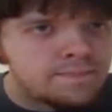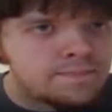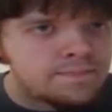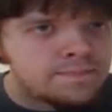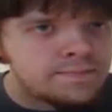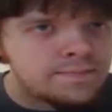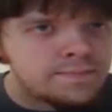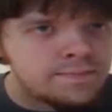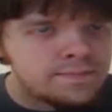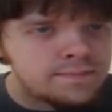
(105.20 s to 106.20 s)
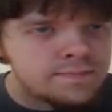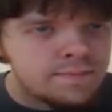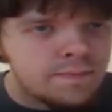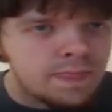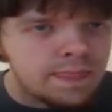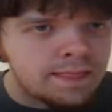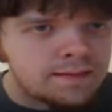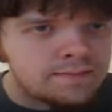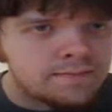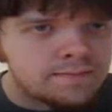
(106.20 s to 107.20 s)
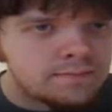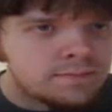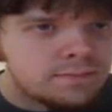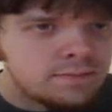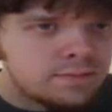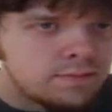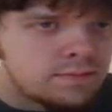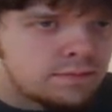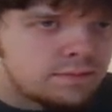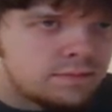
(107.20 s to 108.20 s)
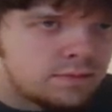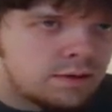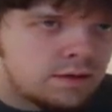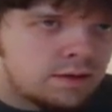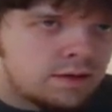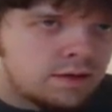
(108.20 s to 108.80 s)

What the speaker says: [no speech]